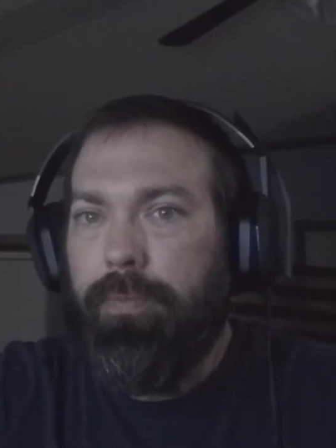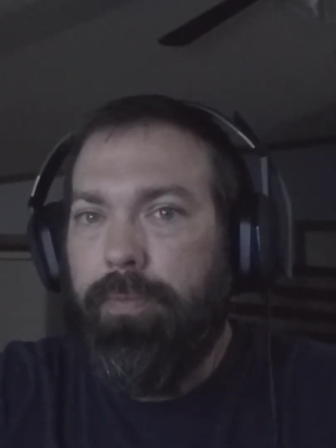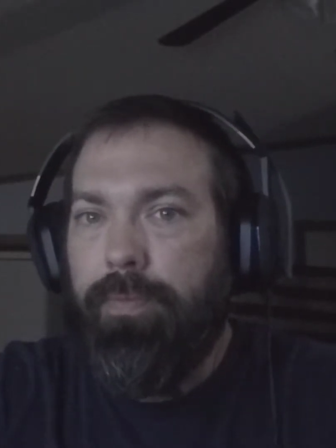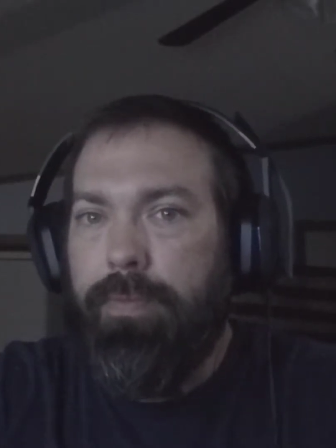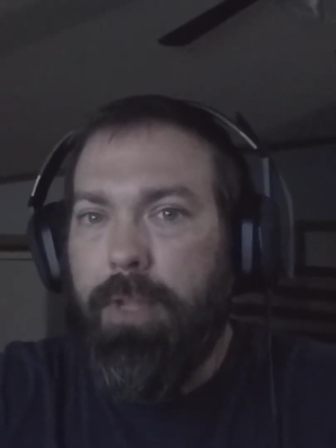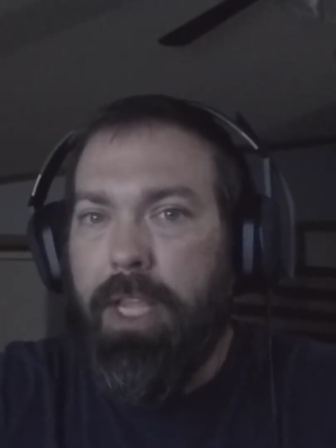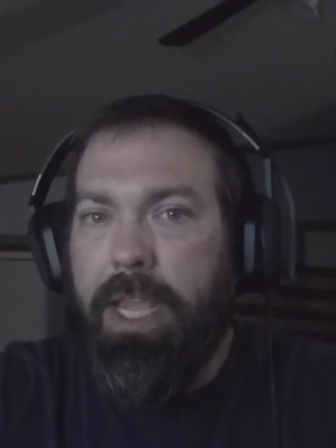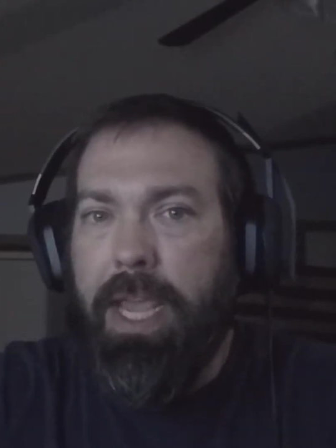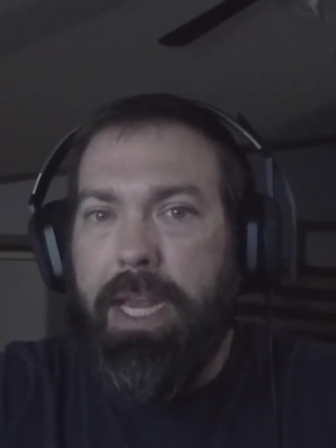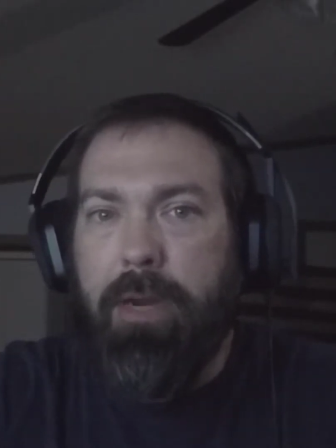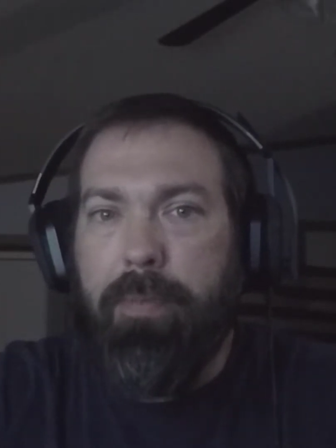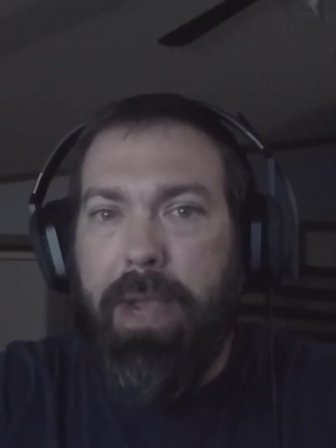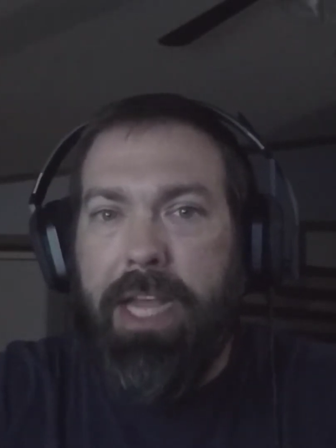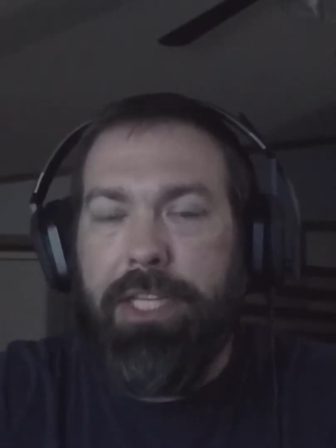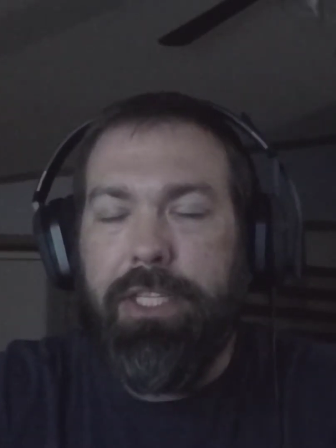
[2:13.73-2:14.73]
I can't
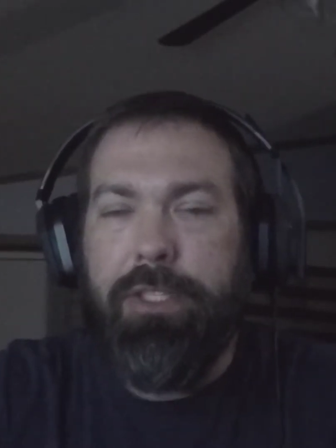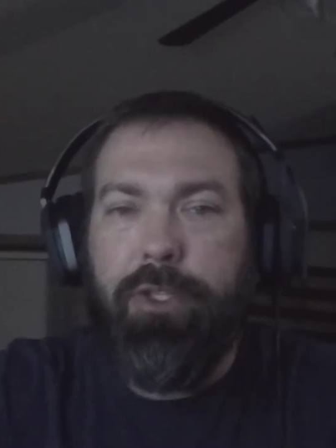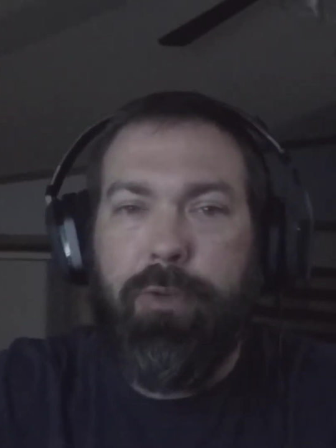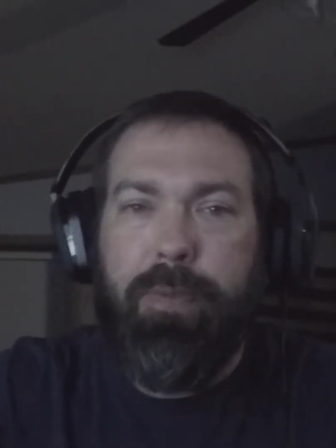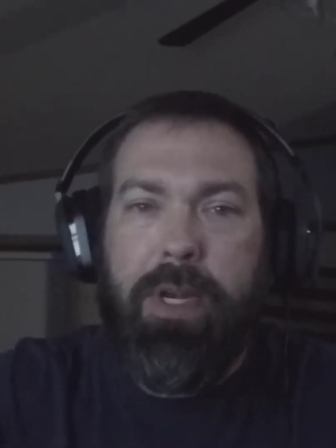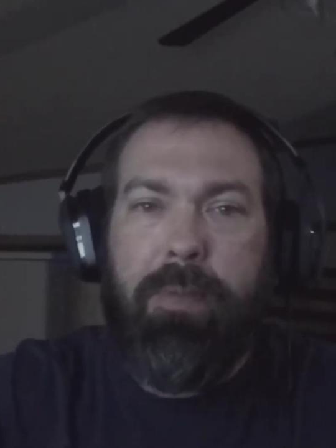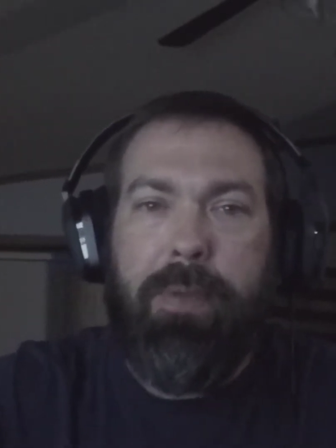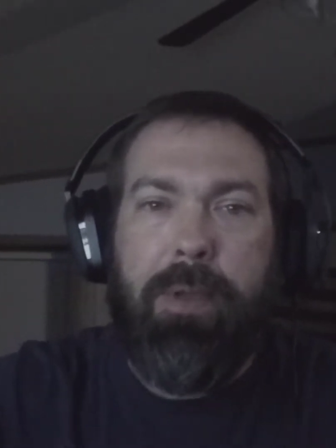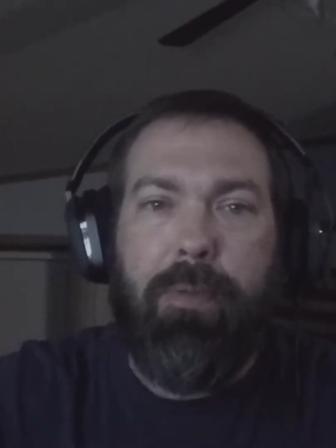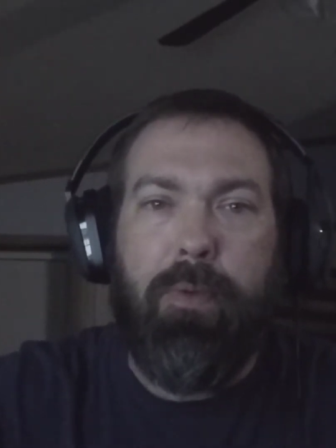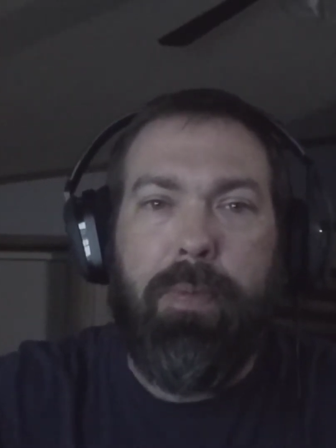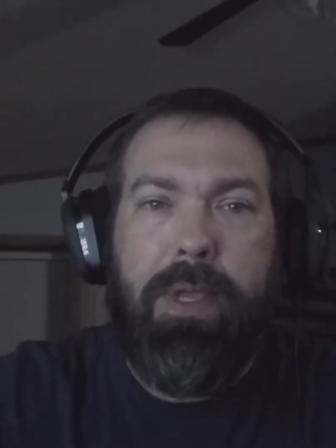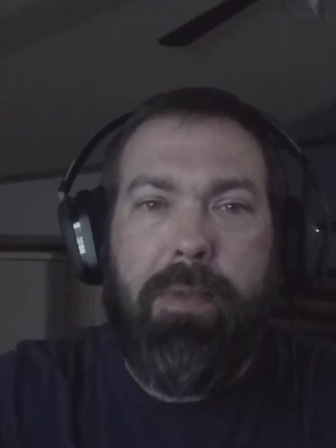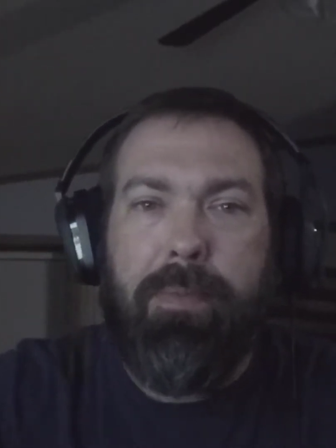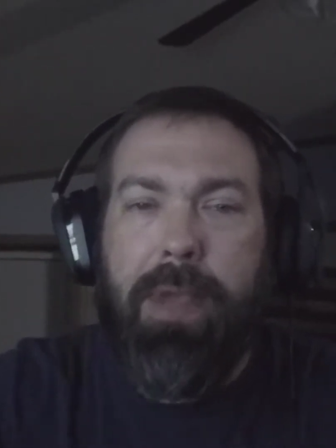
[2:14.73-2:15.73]
imagine too many people
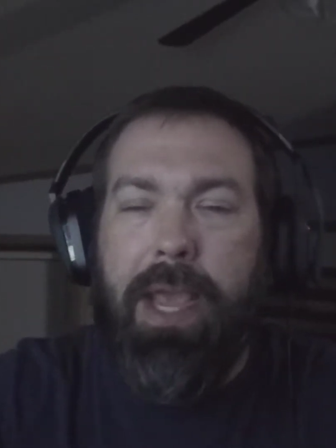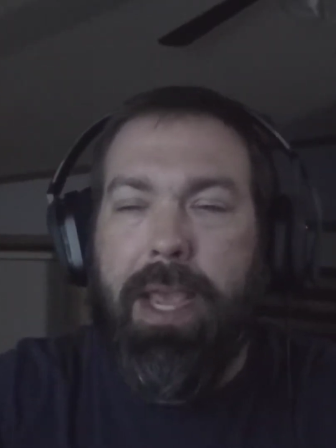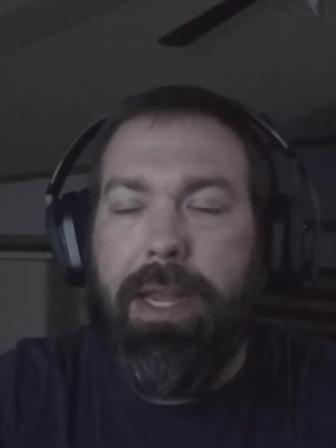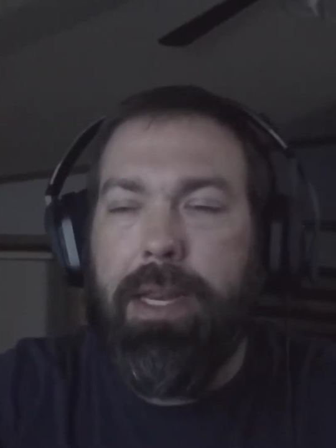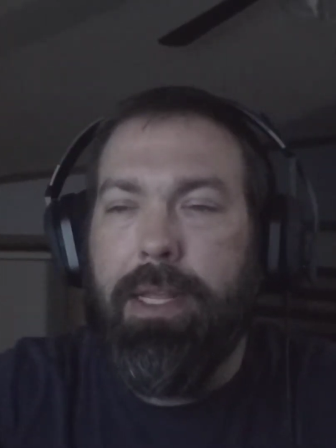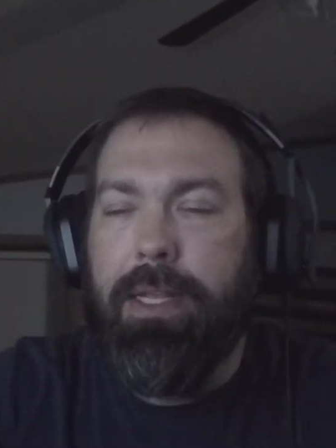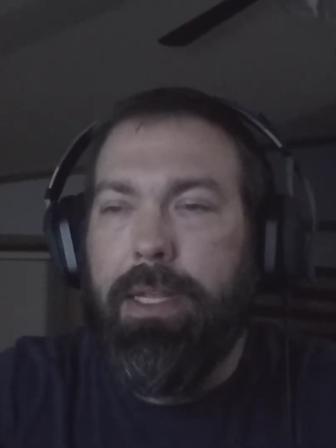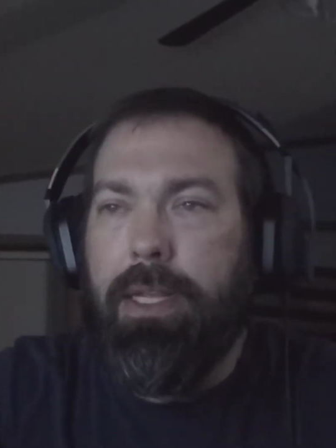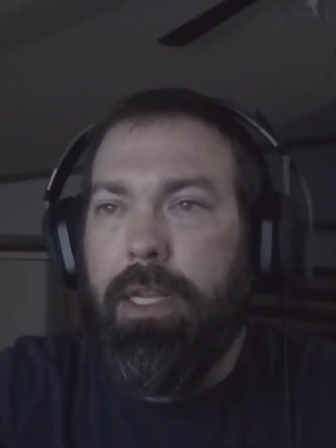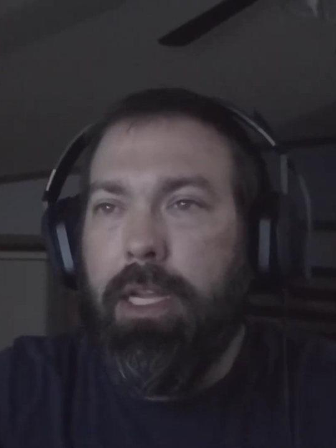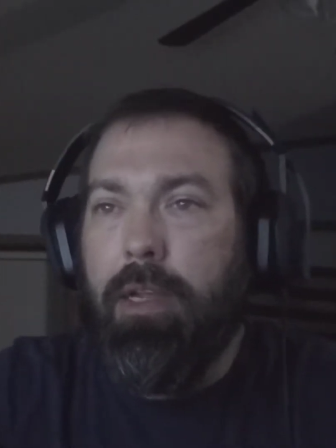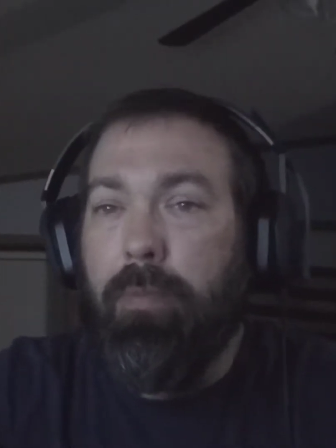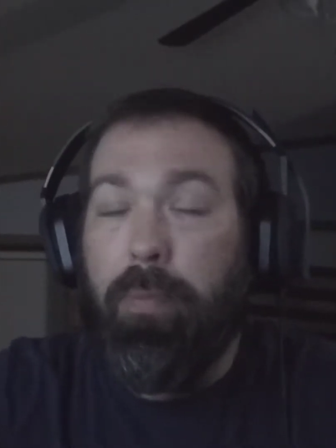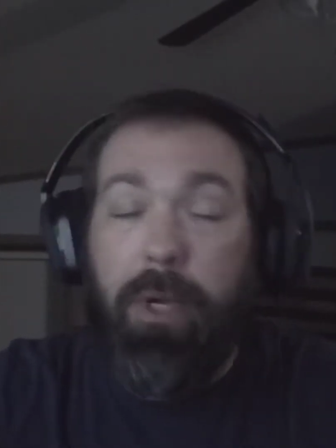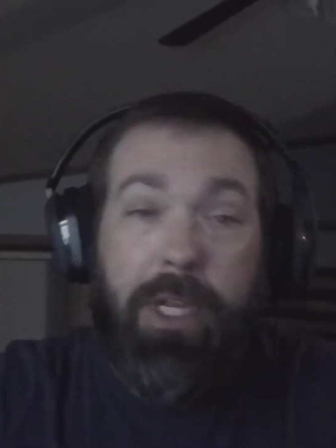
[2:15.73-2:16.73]
being mad,
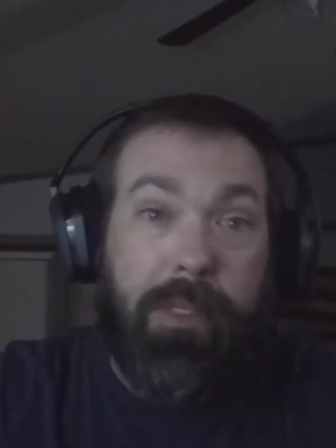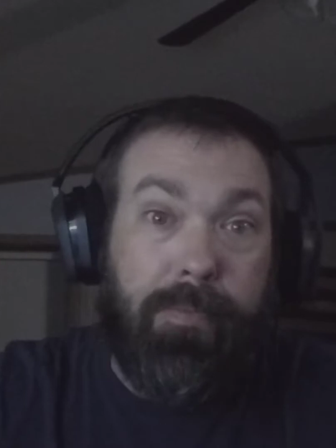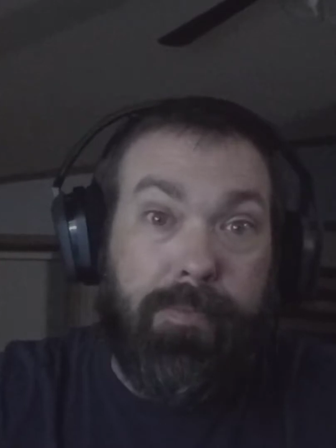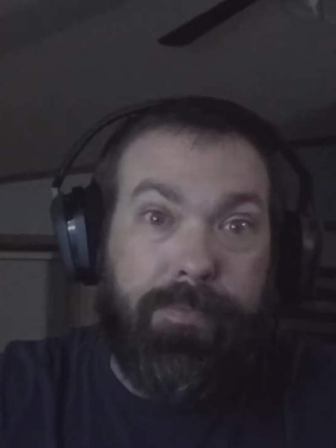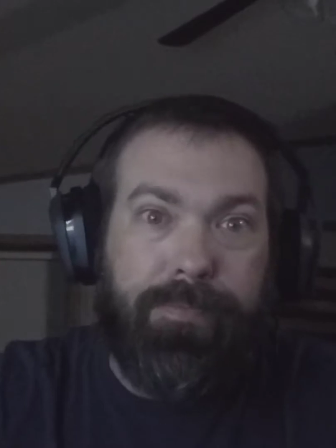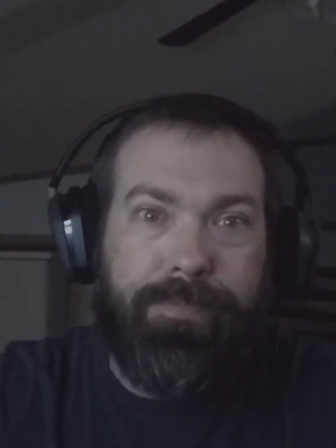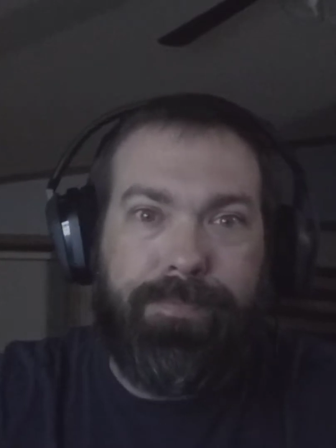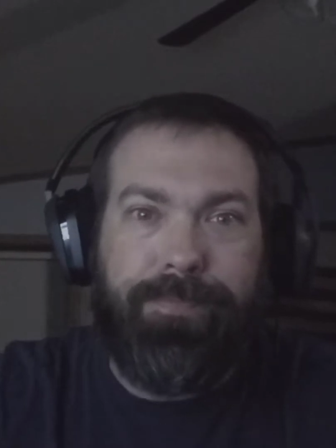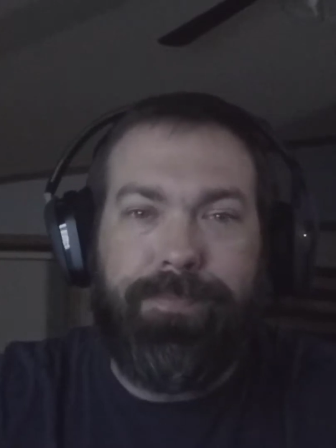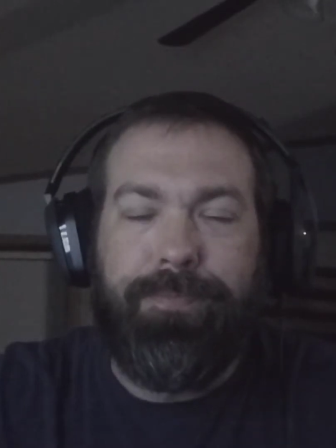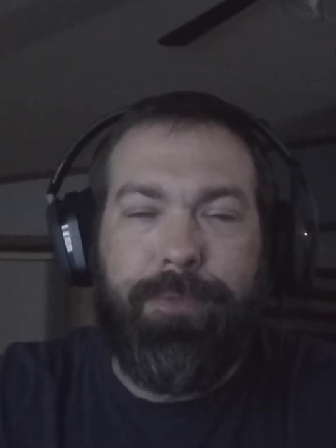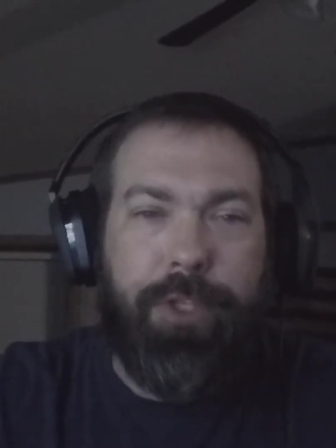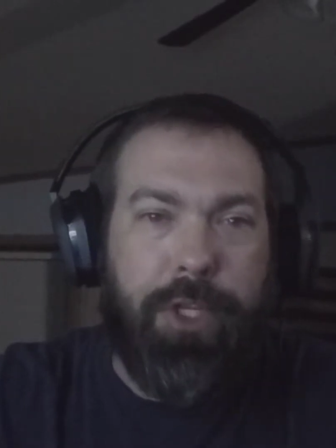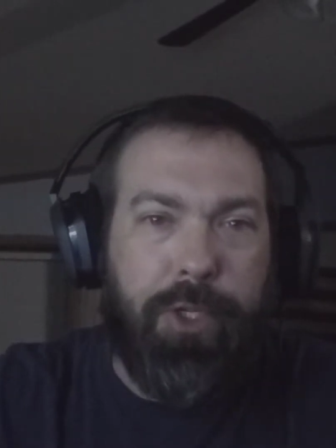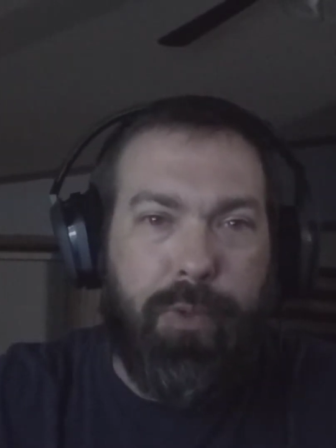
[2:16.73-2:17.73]
but
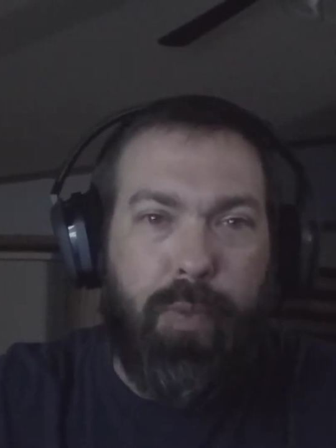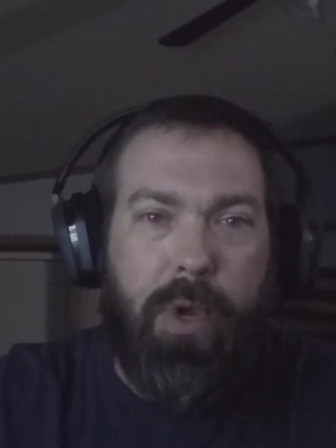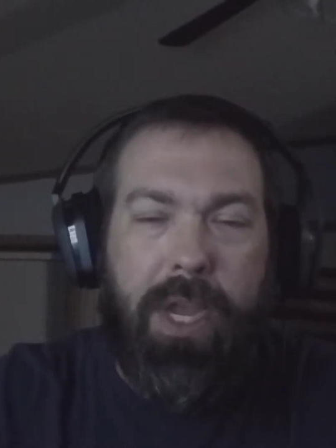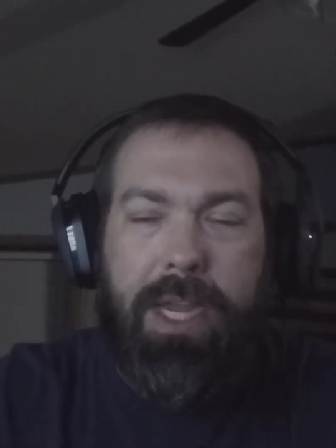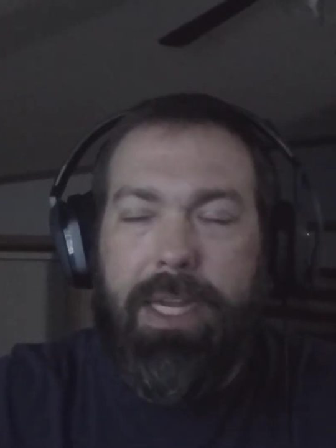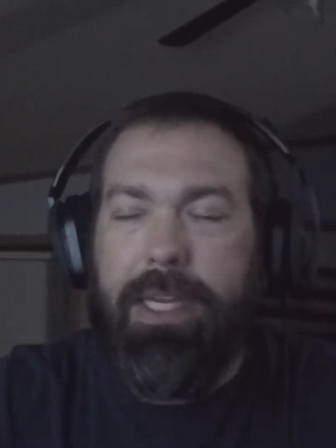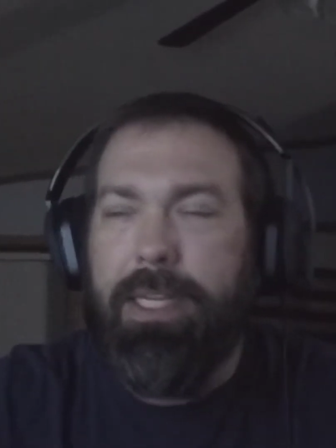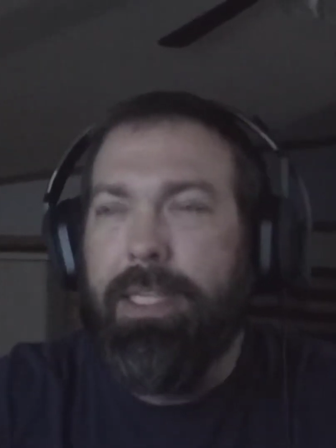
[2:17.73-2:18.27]
just wait.